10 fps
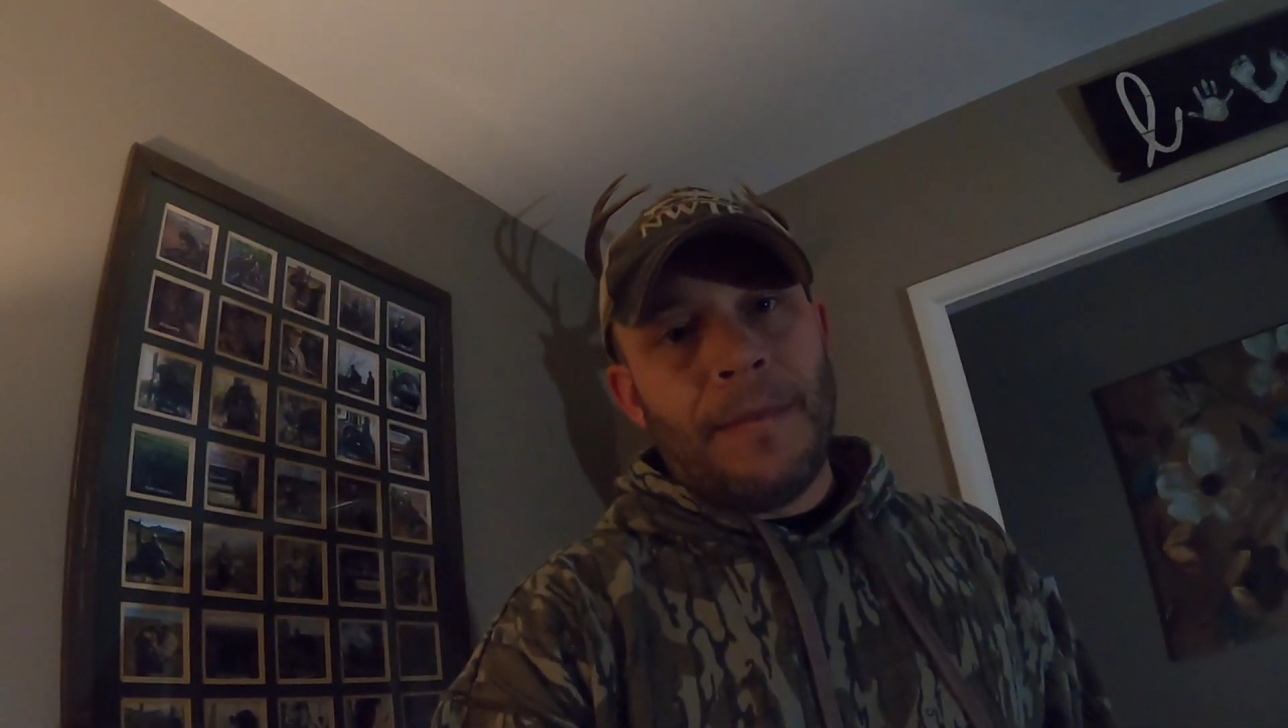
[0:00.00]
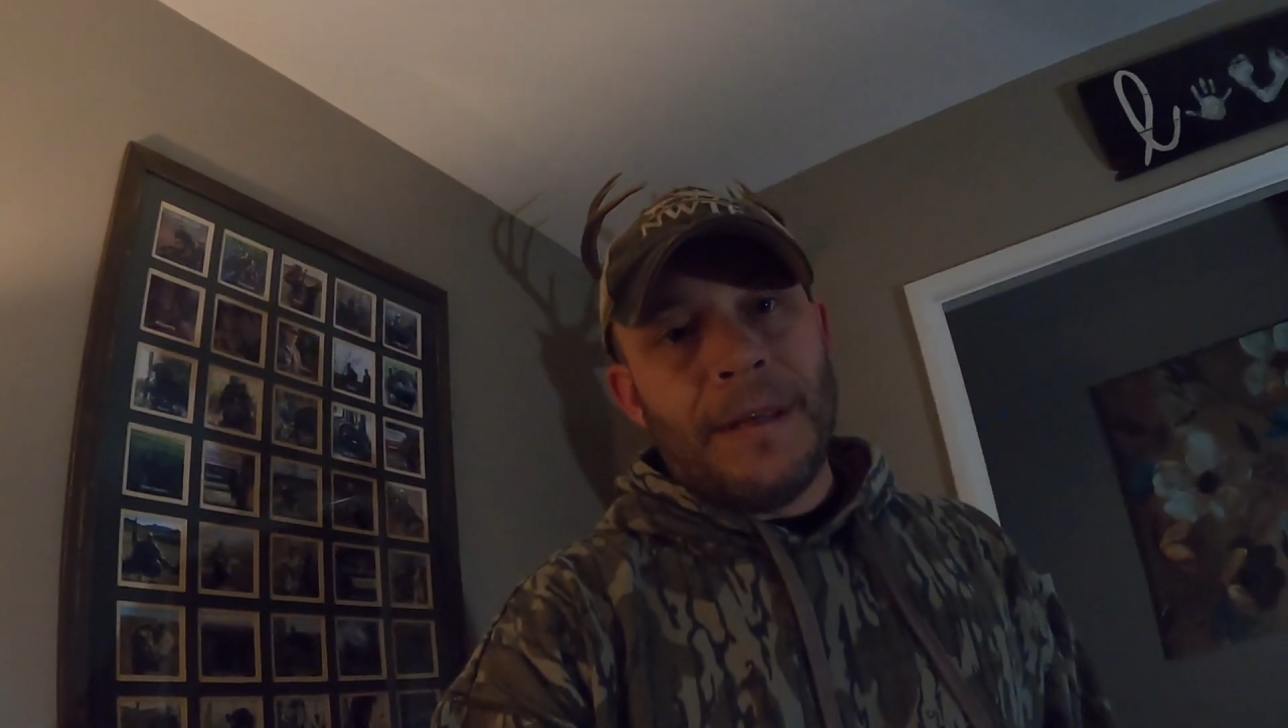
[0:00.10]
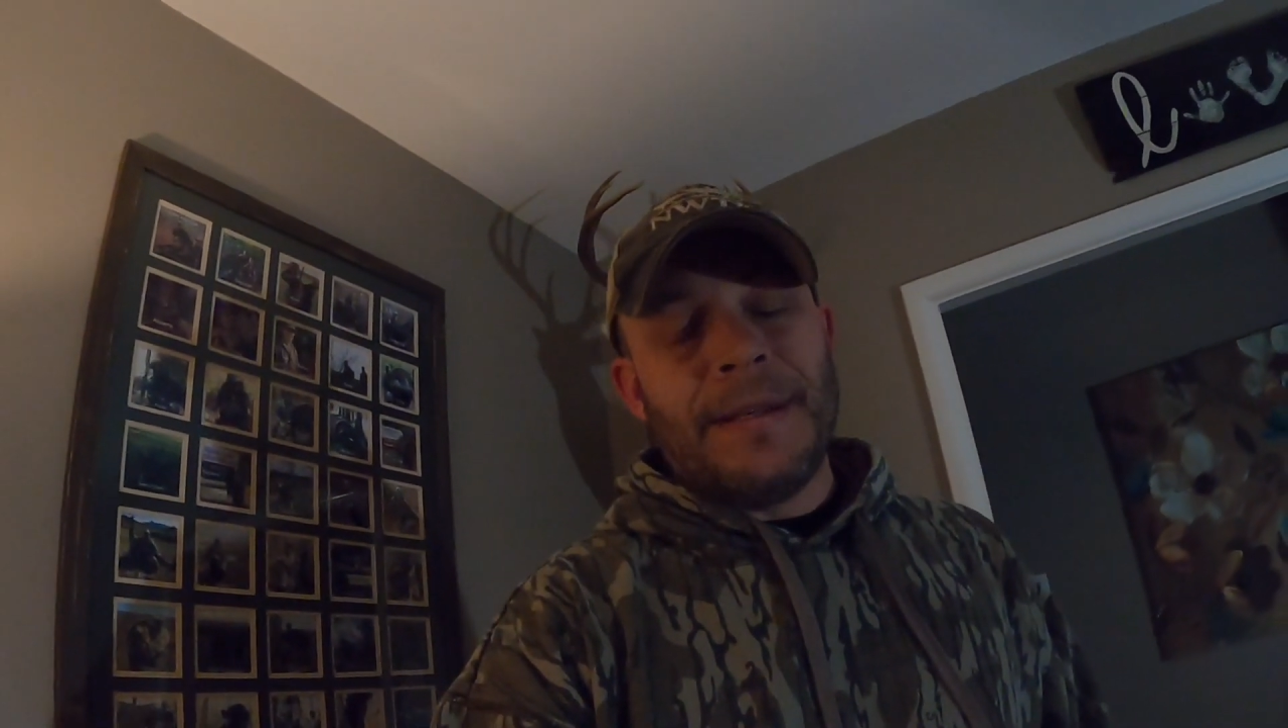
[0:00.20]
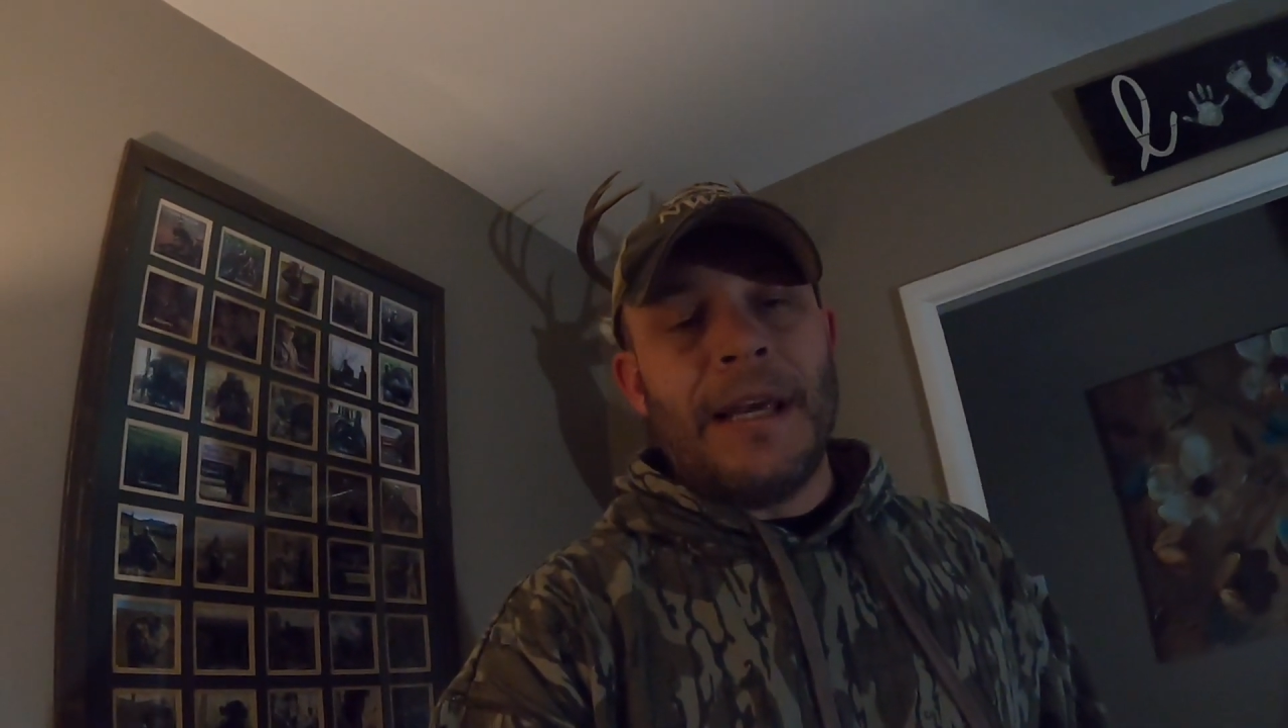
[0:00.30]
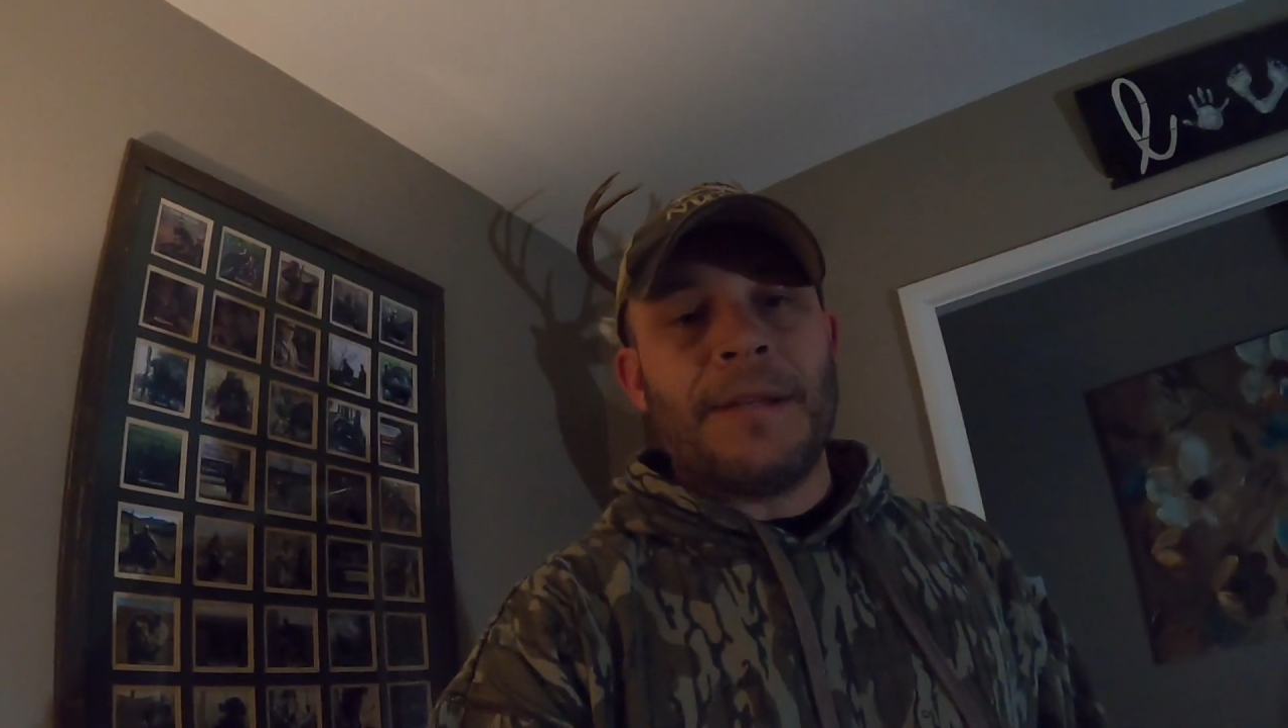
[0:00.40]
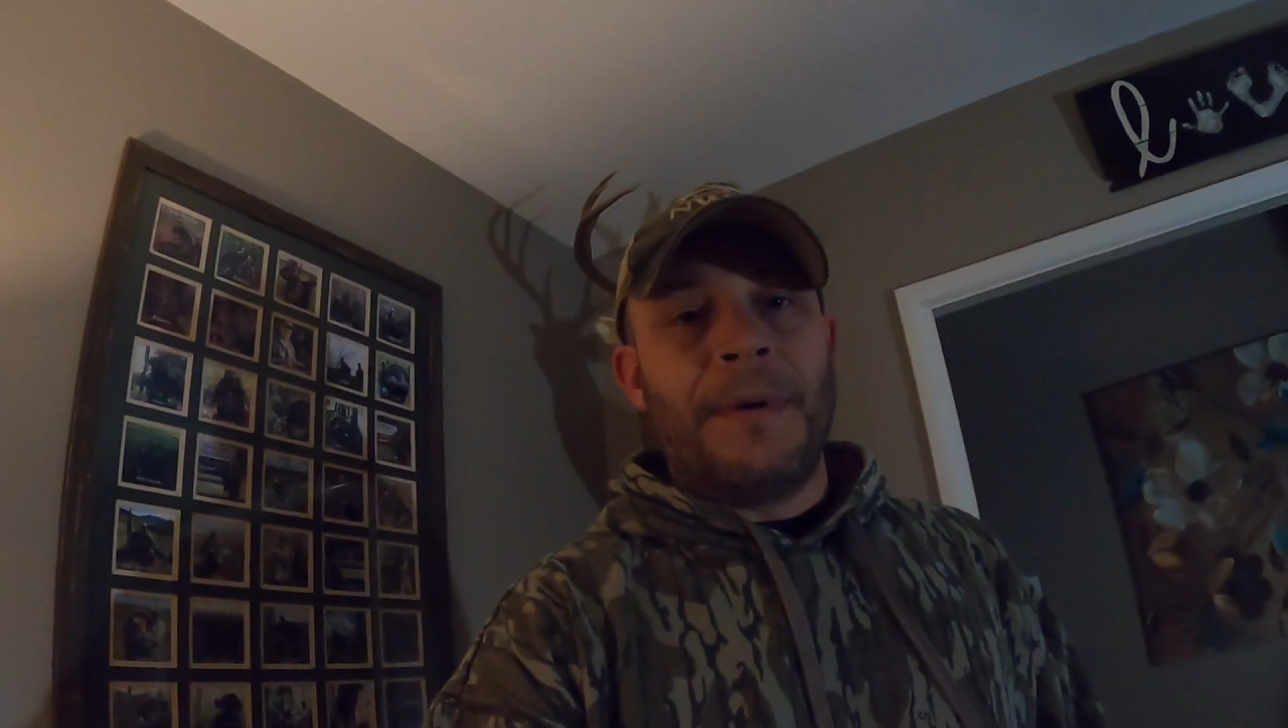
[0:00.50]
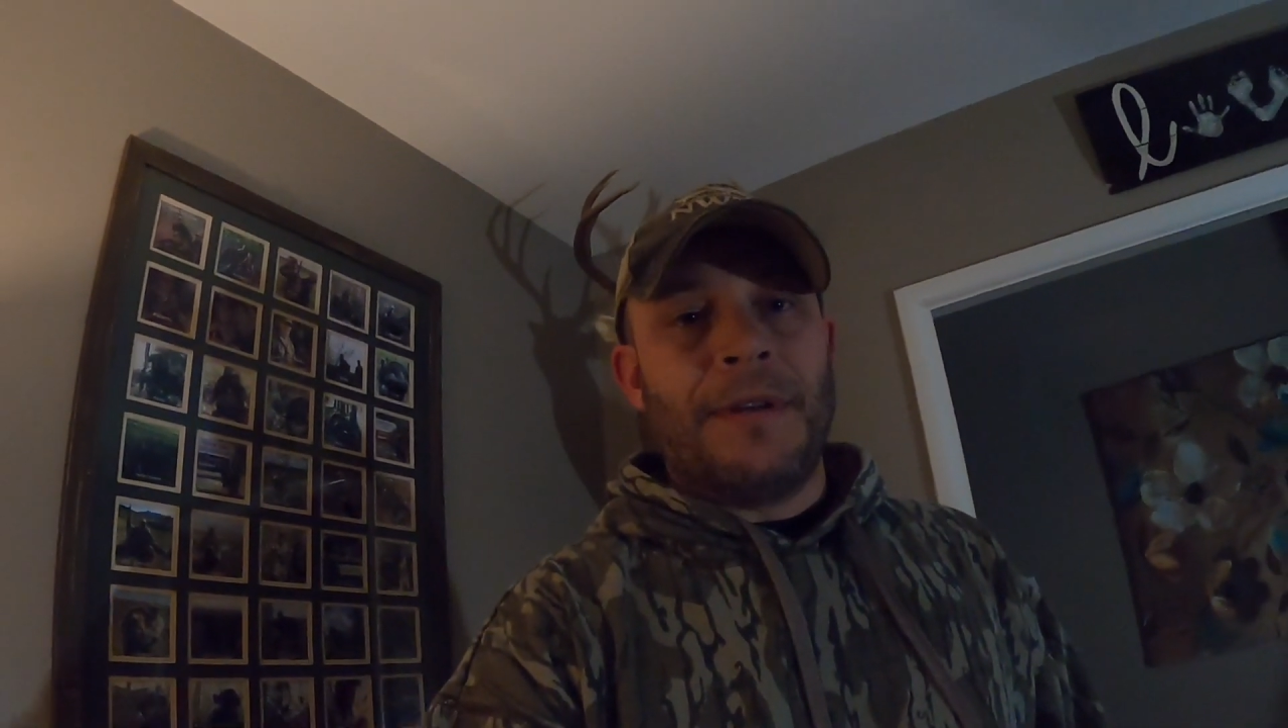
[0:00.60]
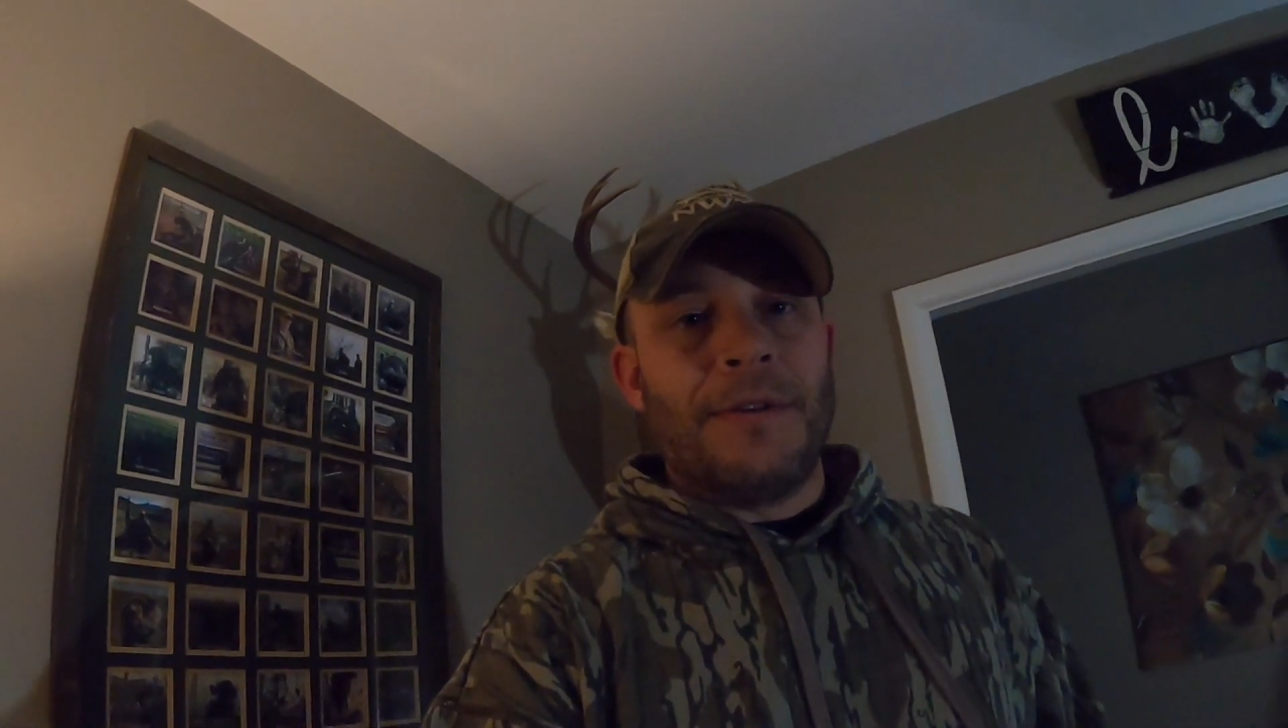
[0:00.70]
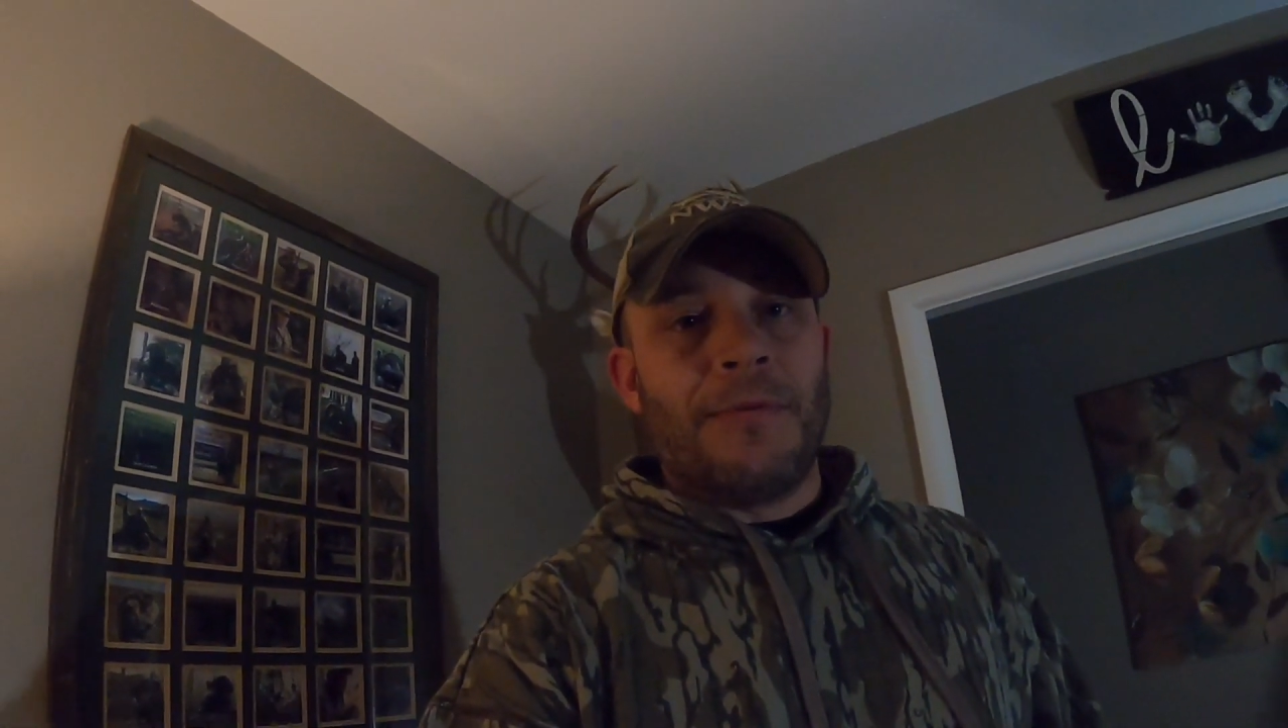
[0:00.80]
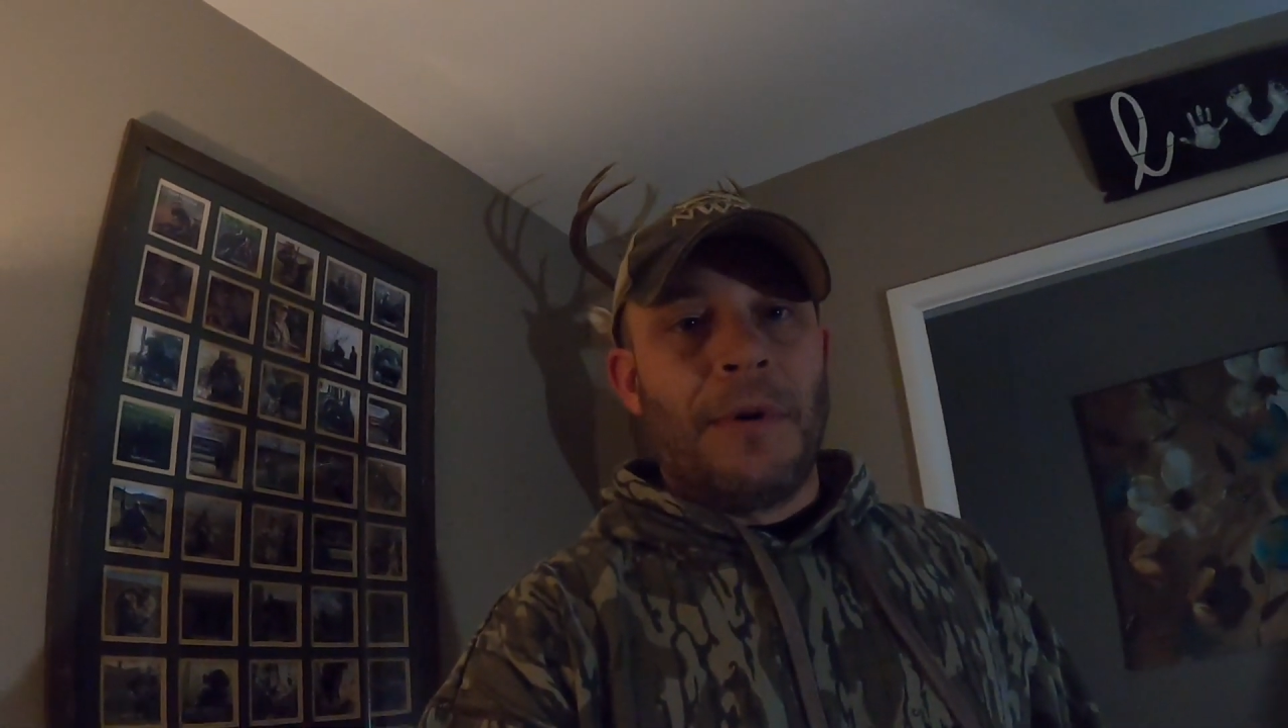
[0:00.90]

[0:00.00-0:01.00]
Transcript: this next picture is